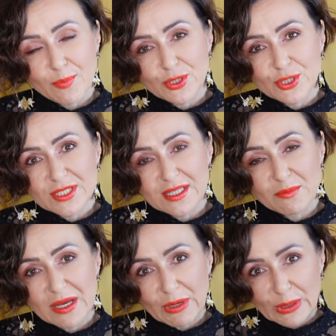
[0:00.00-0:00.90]
purchased it in
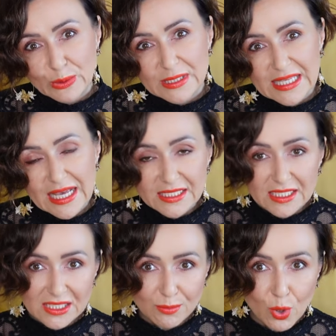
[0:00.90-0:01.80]
my regular size
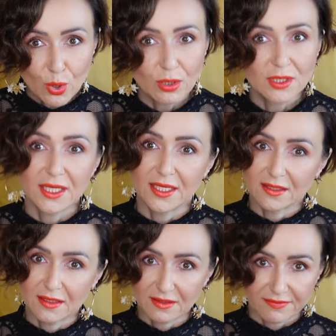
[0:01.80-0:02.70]
small
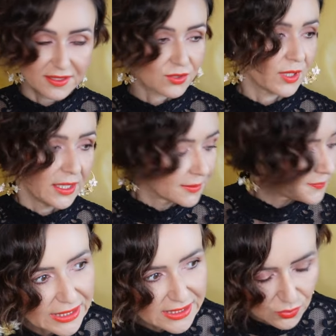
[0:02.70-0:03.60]
and it fits great.
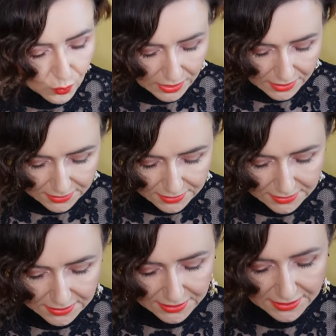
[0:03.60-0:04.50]
Next one
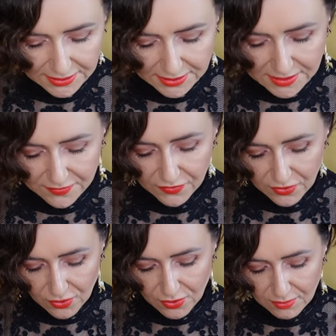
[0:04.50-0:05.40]
is
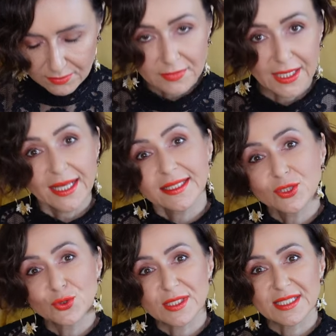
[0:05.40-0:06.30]
from another
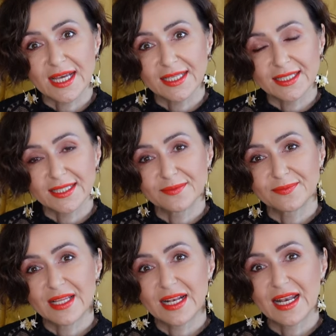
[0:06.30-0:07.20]
new designer,
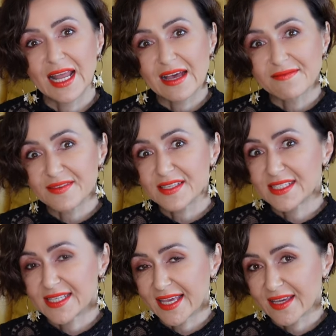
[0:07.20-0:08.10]

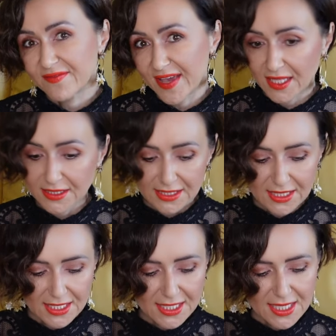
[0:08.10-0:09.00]

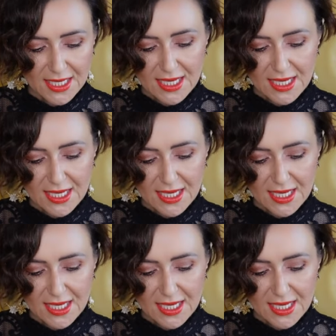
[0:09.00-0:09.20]
Lovesackfancy,